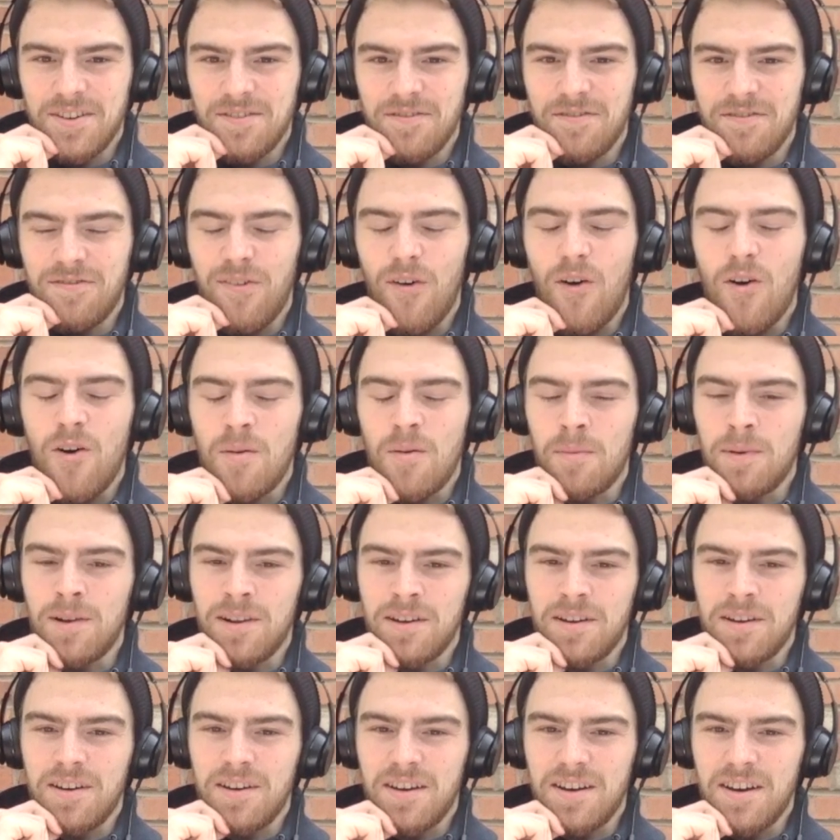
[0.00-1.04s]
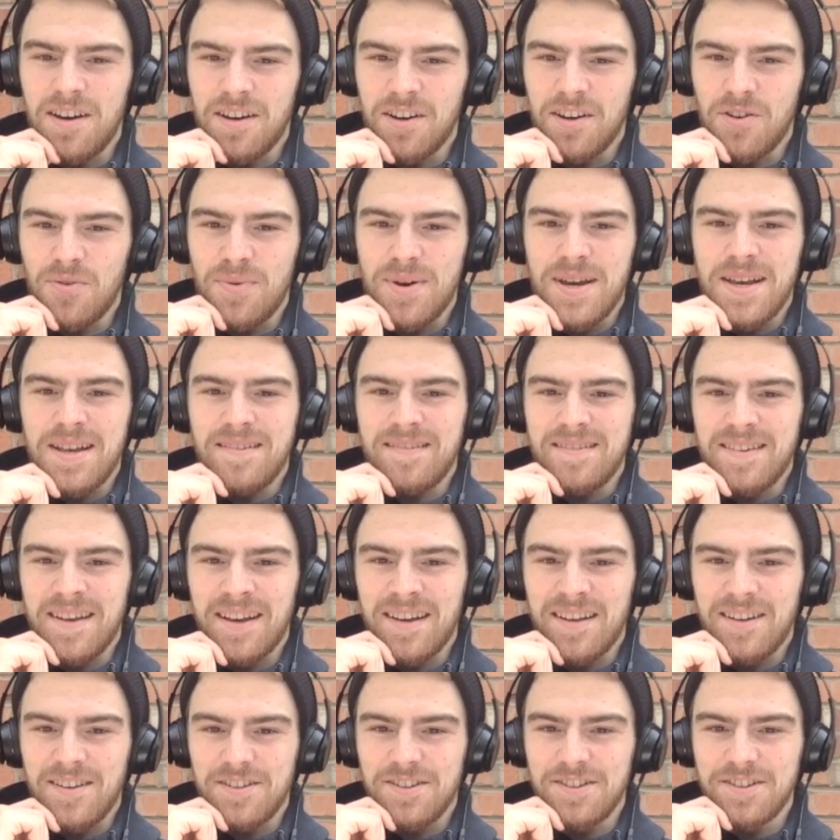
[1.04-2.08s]
formal and Queen's
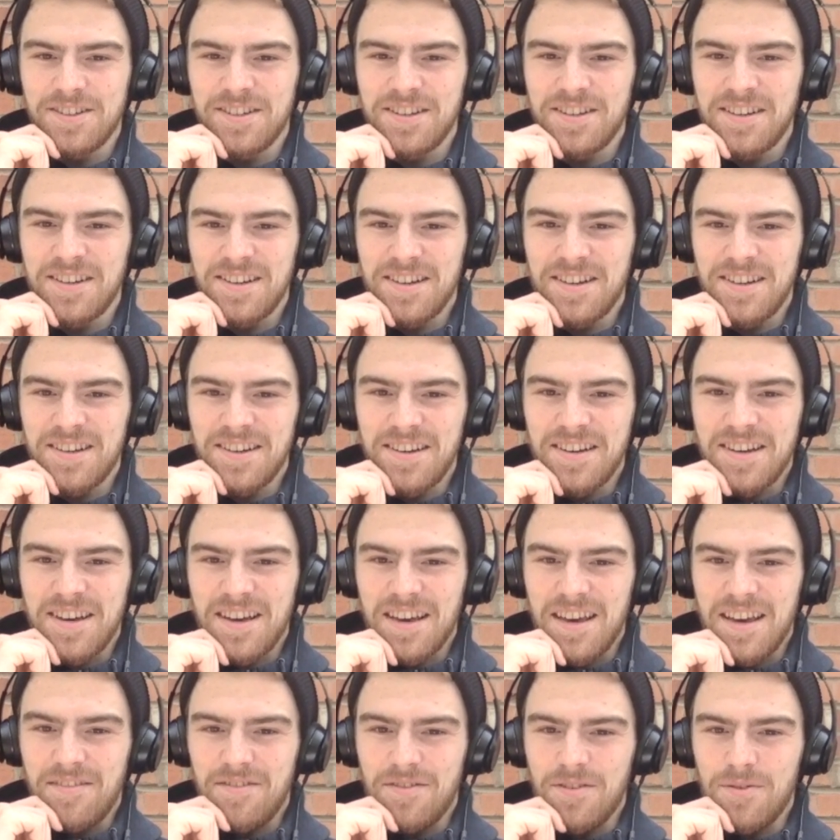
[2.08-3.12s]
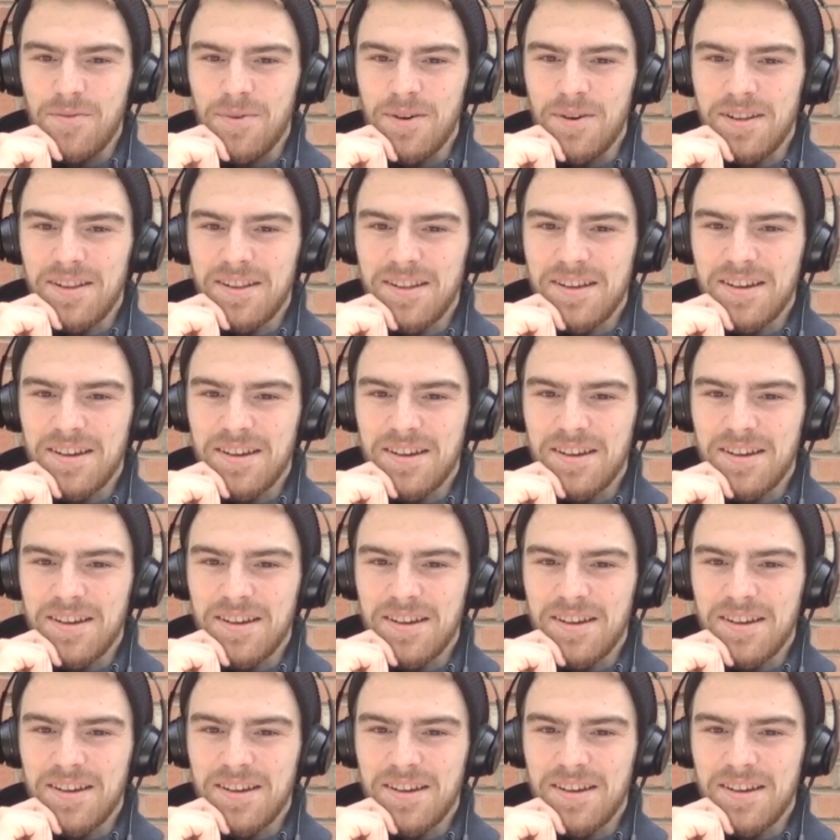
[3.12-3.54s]
English, if you will.